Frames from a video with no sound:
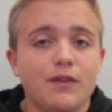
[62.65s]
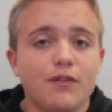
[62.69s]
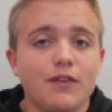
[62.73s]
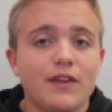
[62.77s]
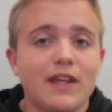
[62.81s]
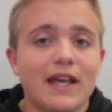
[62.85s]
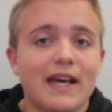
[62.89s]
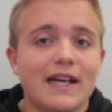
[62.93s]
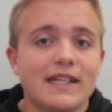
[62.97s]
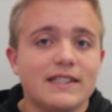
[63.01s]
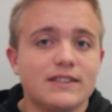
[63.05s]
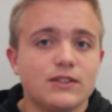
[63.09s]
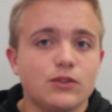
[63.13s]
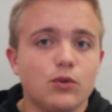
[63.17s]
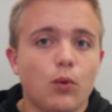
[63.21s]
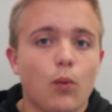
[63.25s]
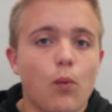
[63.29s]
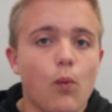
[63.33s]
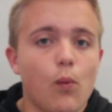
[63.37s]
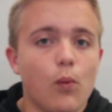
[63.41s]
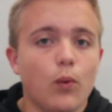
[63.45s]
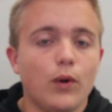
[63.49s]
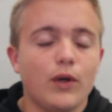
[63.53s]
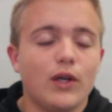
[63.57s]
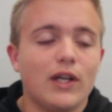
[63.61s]
If you guys
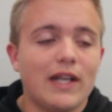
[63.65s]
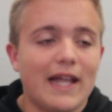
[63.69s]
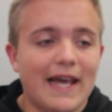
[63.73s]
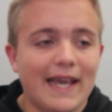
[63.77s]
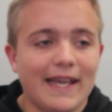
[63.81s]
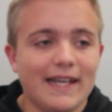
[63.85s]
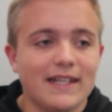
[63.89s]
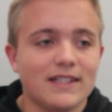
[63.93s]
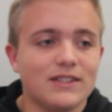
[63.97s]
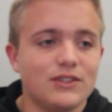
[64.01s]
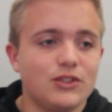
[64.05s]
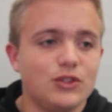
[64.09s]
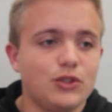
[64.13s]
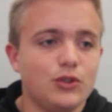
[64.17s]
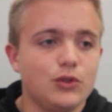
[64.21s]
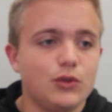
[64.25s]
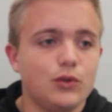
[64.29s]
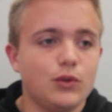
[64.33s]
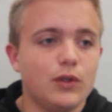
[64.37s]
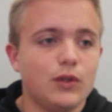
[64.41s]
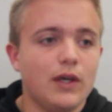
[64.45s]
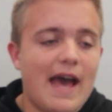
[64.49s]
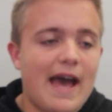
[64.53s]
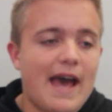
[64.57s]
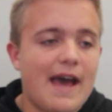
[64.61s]
would like
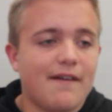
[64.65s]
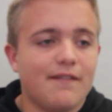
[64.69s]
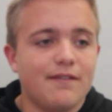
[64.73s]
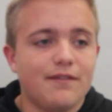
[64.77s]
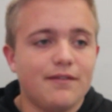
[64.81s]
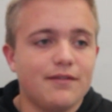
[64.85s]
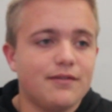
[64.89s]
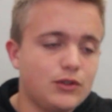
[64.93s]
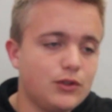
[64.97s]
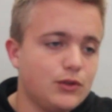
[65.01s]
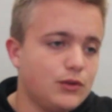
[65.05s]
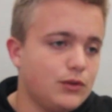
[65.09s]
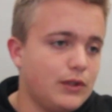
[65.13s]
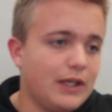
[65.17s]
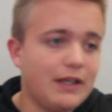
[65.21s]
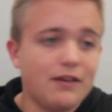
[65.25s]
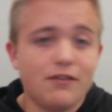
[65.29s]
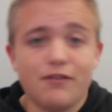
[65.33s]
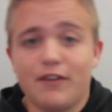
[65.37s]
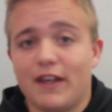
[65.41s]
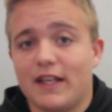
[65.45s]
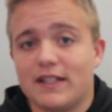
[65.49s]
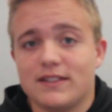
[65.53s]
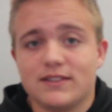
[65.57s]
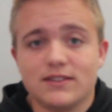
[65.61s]
to have to
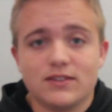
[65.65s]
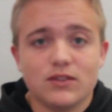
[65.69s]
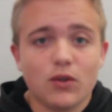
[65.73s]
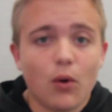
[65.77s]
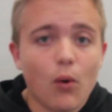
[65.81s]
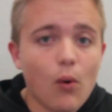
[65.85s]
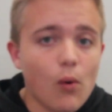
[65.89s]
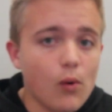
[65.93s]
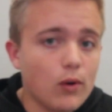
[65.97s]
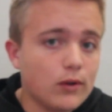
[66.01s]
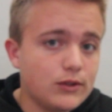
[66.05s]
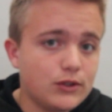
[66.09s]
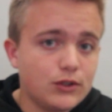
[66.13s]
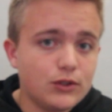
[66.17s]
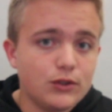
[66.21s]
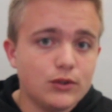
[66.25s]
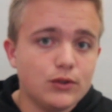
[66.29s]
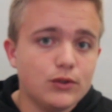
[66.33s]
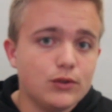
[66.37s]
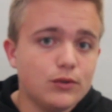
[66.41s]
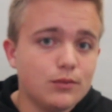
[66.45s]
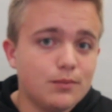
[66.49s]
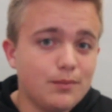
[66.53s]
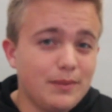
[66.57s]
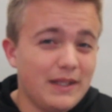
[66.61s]
invest or
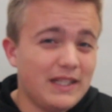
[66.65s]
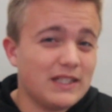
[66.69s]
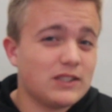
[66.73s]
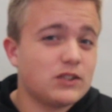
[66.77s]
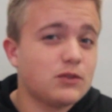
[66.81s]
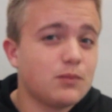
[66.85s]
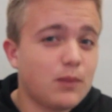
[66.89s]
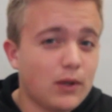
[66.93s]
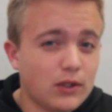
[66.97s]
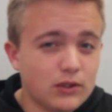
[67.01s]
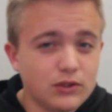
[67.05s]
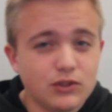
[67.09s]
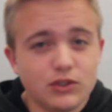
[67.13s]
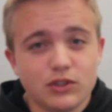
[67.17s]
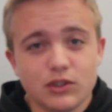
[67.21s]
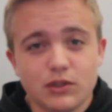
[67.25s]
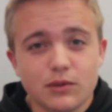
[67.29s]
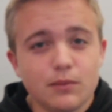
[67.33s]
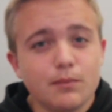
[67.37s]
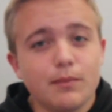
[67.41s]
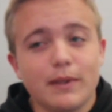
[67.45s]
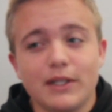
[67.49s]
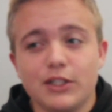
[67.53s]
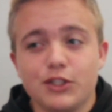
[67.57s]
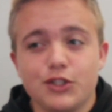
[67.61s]
to be a
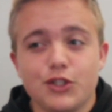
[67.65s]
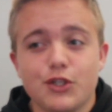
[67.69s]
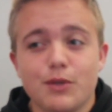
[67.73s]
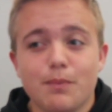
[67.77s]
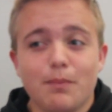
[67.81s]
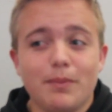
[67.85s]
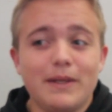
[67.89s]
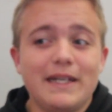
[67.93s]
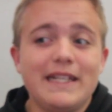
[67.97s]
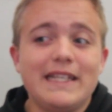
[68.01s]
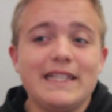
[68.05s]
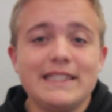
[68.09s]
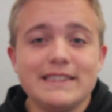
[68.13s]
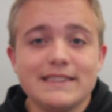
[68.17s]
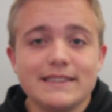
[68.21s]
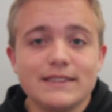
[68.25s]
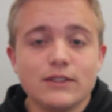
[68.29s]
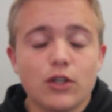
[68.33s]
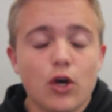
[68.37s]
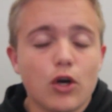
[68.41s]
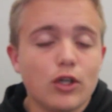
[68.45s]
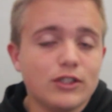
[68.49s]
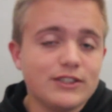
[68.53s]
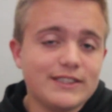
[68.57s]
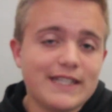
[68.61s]
sponsor, make sure to please
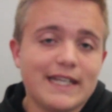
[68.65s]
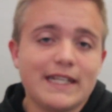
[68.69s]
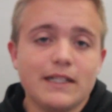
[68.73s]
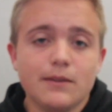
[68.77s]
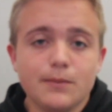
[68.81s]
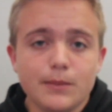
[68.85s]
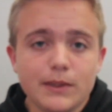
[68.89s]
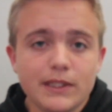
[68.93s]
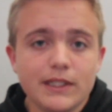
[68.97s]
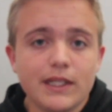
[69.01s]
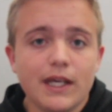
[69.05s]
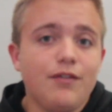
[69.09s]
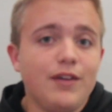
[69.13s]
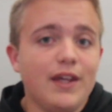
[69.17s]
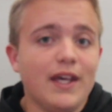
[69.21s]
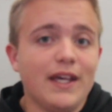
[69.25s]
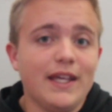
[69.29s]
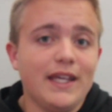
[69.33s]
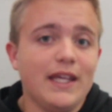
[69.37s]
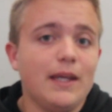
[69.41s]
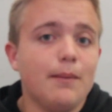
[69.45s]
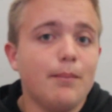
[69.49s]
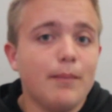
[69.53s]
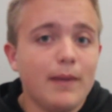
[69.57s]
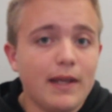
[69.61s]
contact me
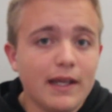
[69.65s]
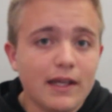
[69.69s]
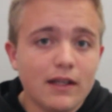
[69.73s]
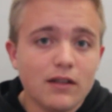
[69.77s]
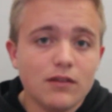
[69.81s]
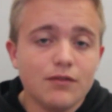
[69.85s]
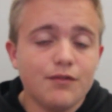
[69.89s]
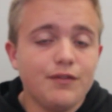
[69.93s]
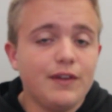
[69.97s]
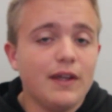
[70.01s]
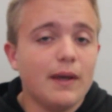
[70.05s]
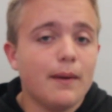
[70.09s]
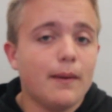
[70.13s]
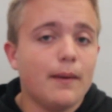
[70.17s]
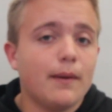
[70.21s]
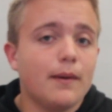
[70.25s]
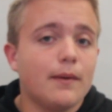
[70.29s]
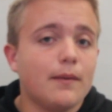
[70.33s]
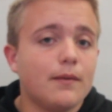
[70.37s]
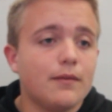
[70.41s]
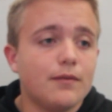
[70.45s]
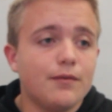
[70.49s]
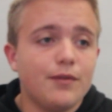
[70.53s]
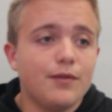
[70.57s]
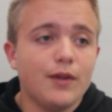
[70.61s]
via email,
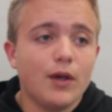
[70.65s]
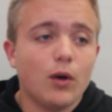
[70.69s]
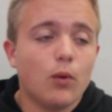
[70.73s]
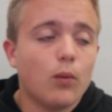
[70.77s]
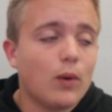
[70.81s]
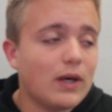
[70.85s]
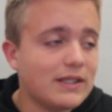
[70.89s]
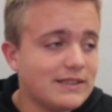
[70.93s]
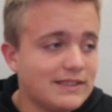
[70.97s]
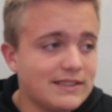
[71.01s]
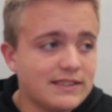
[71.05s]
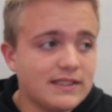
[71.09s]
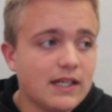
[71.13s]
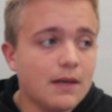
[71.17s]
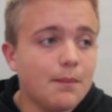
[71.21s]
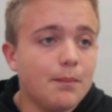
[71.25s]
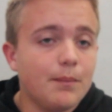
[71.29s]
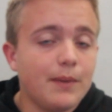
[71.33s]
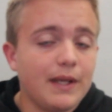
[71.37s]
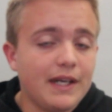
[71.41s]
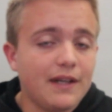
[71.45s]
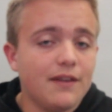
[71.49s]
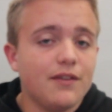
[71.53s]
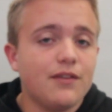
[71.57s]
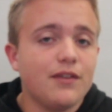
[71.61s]
via WhatsApp,
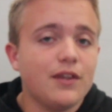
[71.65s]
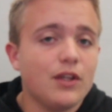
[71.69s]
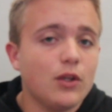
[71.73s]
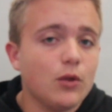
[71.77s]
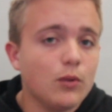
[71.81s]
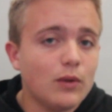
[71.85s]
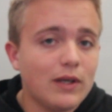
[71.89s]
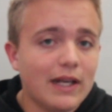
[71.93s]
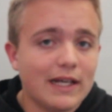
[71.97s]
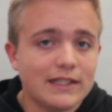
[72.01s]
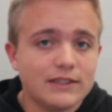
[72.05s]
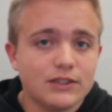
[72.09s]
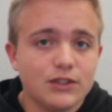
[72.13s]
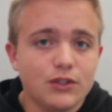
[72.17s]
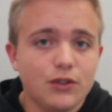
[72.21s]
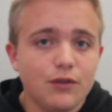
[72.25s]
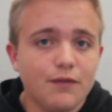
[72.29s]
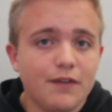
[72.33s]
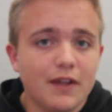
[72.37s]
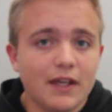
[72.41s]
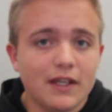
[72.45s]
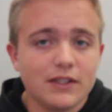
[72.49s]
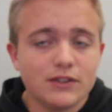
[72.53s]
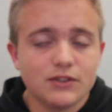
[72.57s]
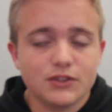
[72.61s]
anything you'd like to do,
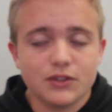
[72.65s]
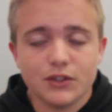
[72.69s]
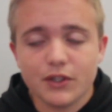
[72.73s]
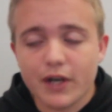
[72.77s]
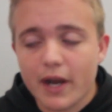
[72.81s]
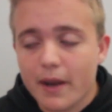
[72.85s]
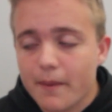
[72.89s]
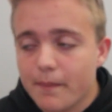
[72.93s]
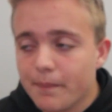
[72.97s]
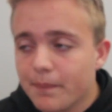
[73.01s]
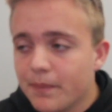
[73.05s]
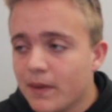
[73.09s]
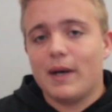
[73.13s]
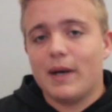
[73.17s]
via Instagram.